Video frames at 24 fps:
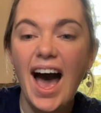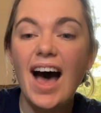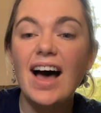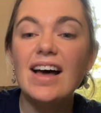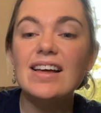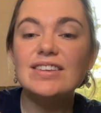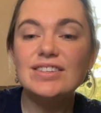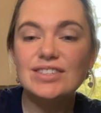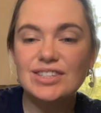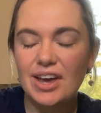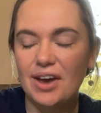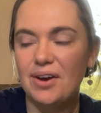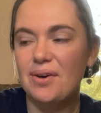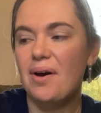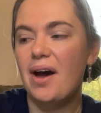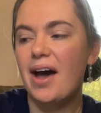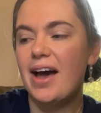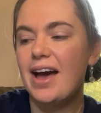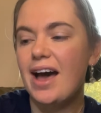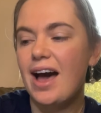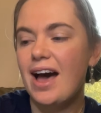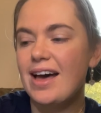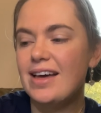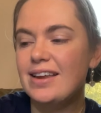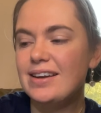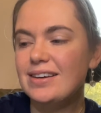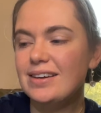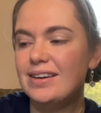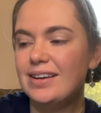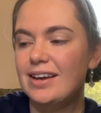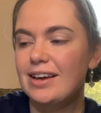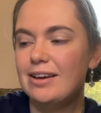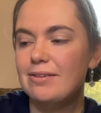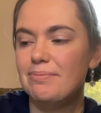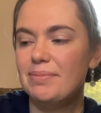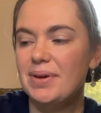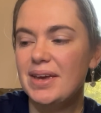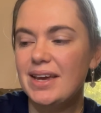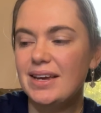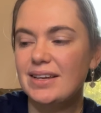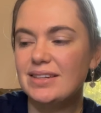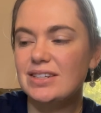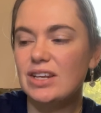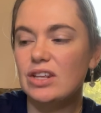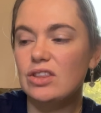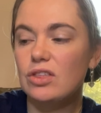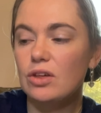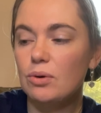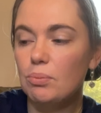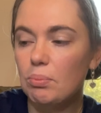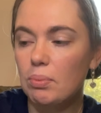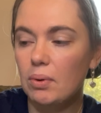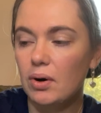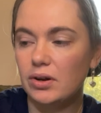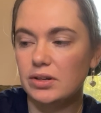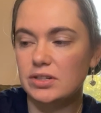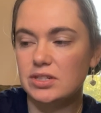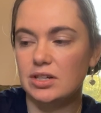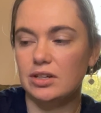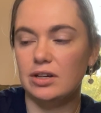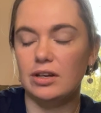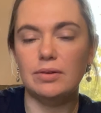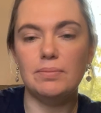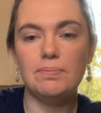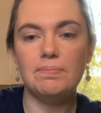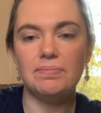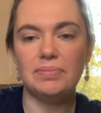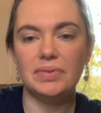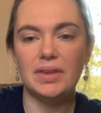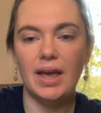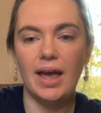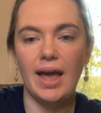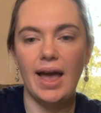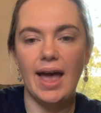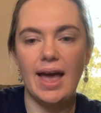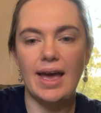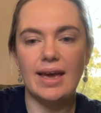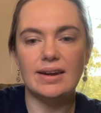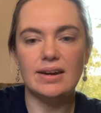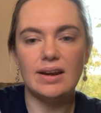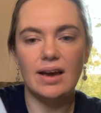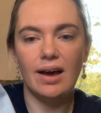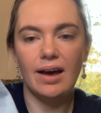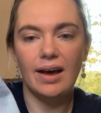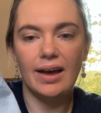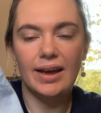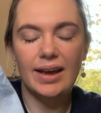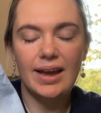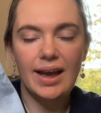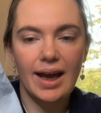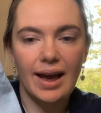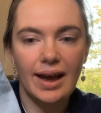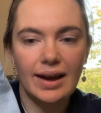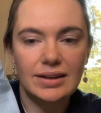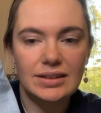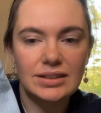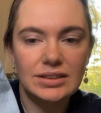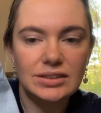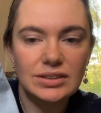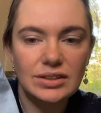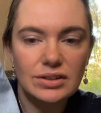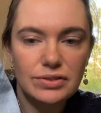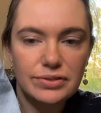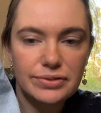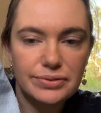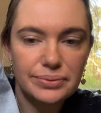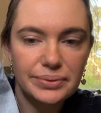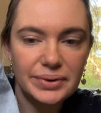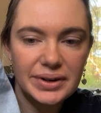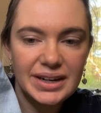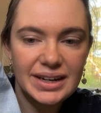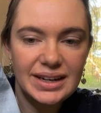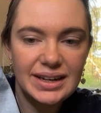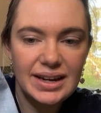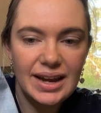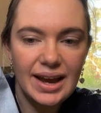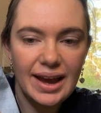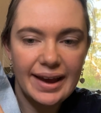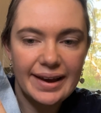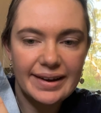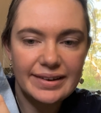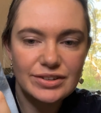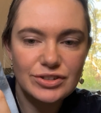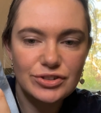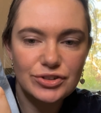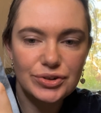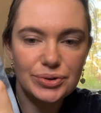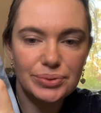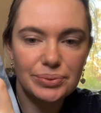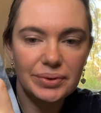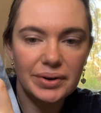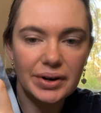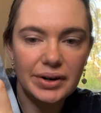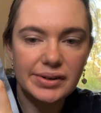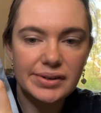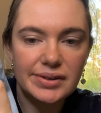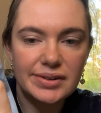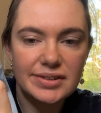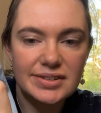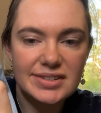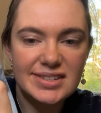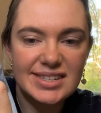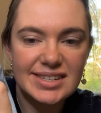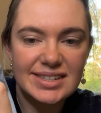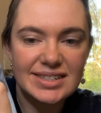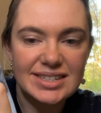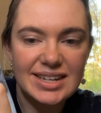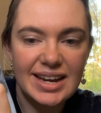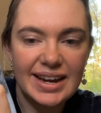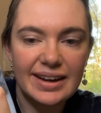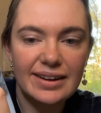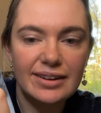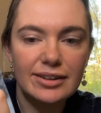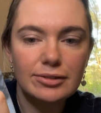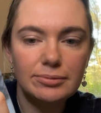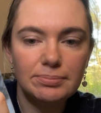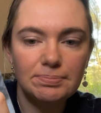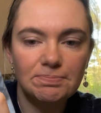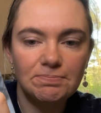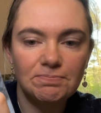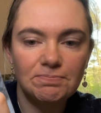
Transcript: So I unpicked the bottom and I added 3 extra rows down.